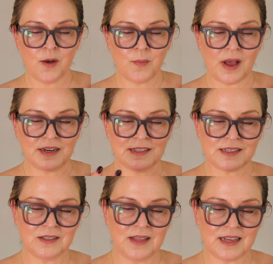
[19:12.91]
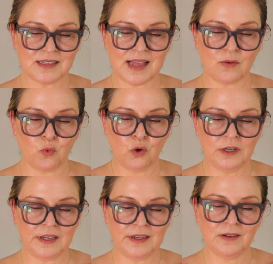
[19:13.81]
but it still has that
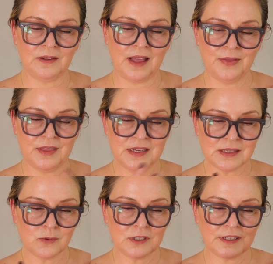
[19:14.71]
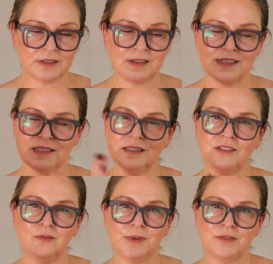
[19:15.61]
wood heel, and this wood heel has a
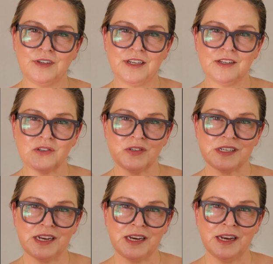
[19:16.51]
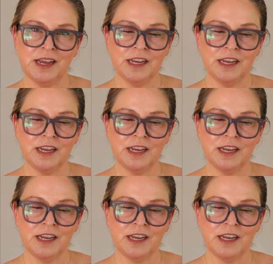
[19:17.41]
little bit of an interesting